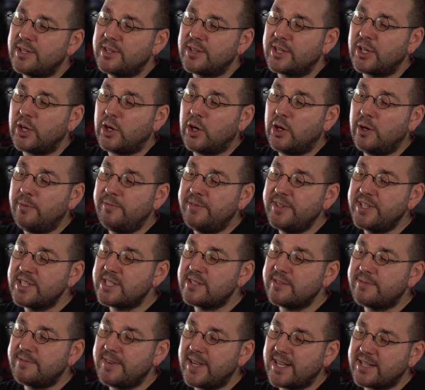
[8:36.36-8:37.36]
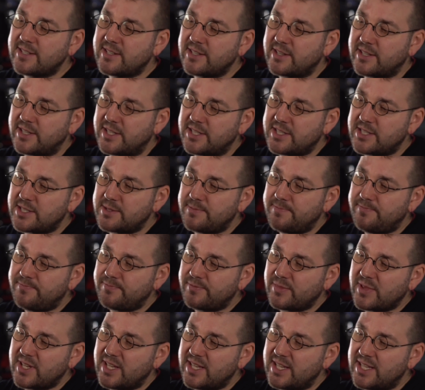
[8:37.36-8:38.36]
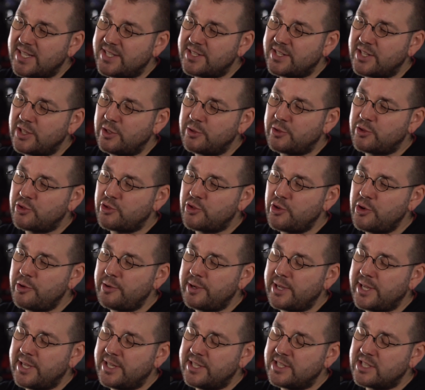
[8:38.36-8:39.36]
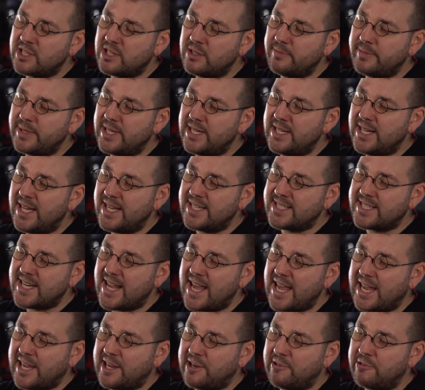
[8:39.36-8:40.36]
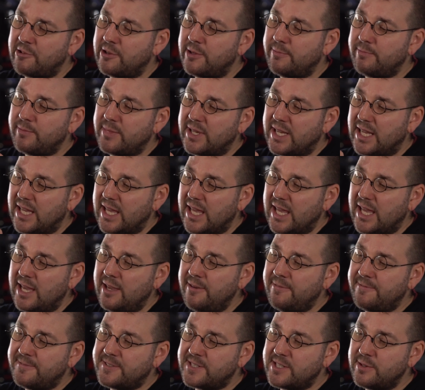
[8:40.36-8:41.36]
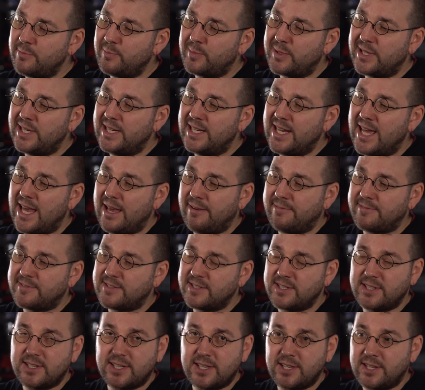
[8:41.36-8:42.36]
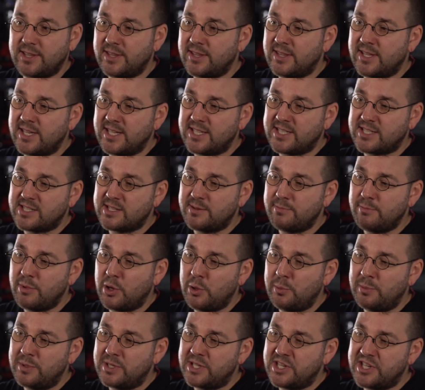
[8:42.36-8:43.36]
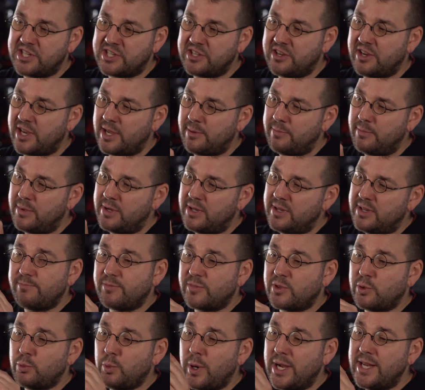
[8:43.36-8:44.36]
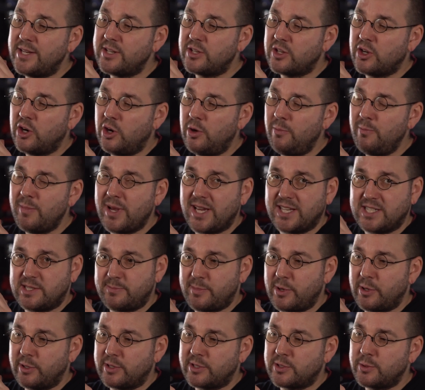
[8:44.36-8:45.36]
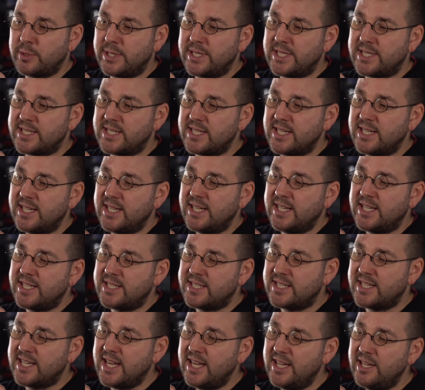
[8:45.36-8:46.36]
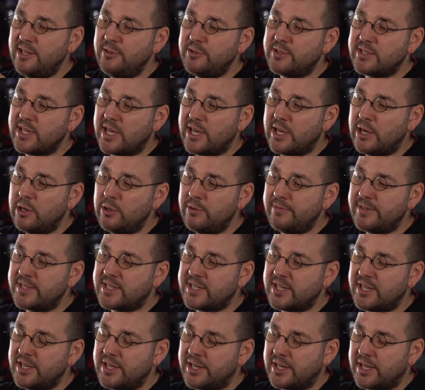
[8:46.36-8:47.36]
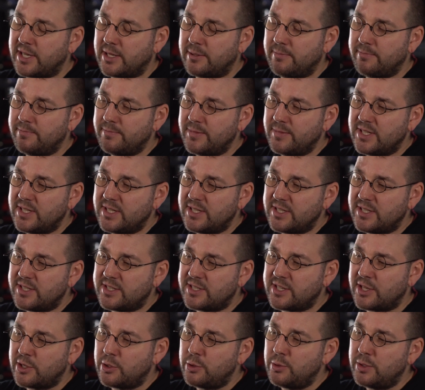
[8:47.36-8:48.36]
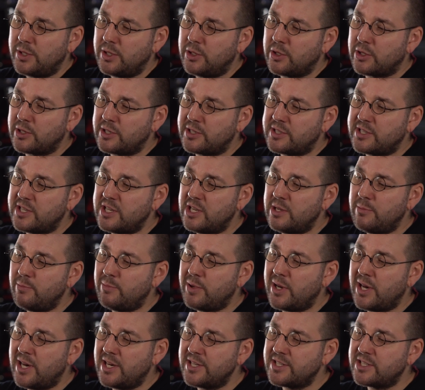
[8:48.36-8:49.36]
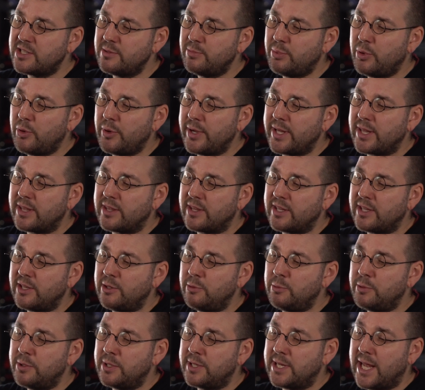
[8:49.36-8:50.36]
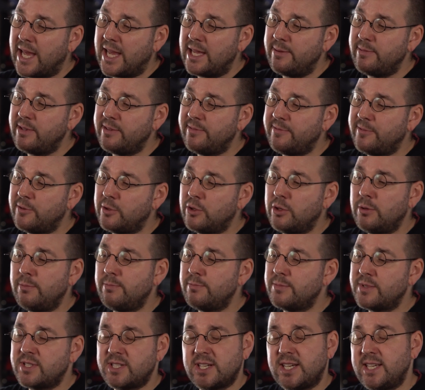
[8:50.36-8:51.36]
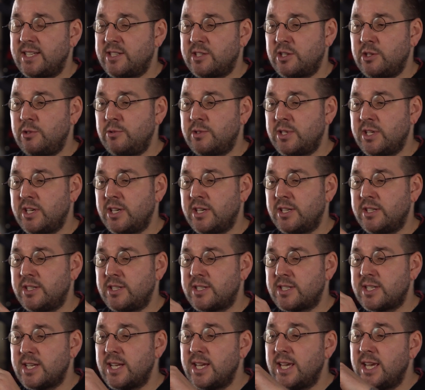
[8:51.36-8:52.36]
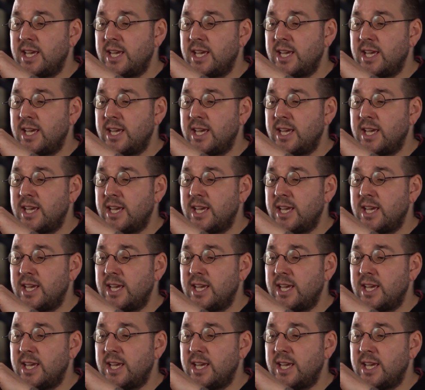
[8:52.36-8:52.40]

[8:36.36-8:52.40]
The obvious effect of this is that your truing is going to be less accurate if simply left at this moment in time. The way to combat spoke twist is to get used to overturning. So you're going to turn past the point that you were aiming for, say 2 turns,